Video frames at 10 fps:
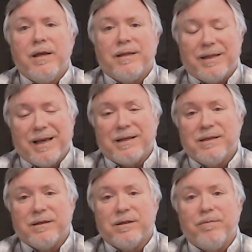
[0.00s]
that that
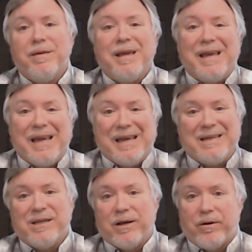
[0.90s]
system
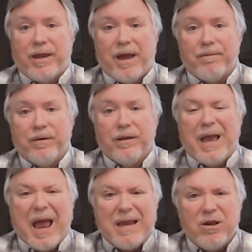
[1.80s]
is air gapped
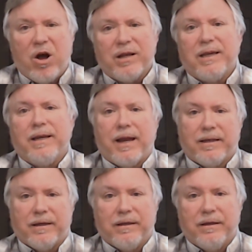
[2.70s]
and not
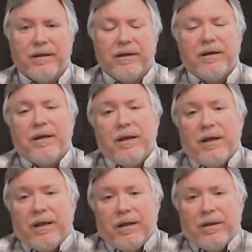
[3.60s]
connected?
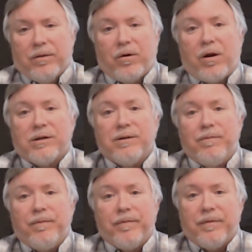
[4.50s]
There are
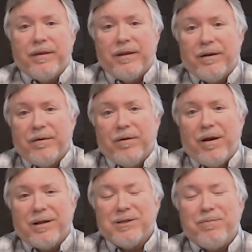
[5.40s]
some
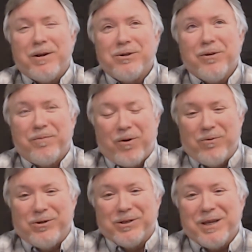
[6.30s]
special
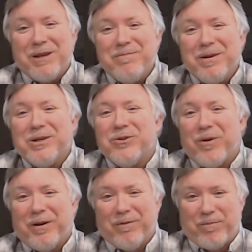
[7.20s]
approaches,
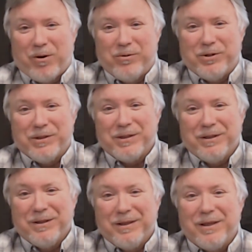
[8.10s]
administrative approaches
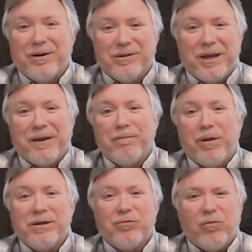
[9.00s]
that are taking
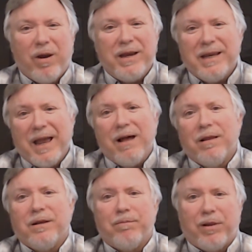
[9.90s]
place right now
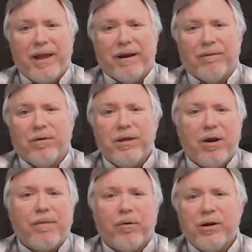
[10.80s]
in the plant with the
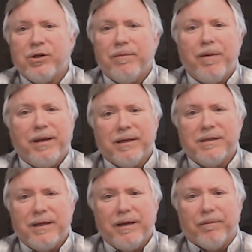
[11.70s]
operation and maintenance
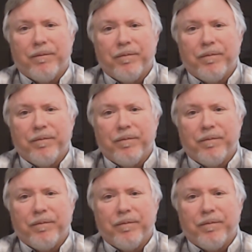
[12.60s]
team.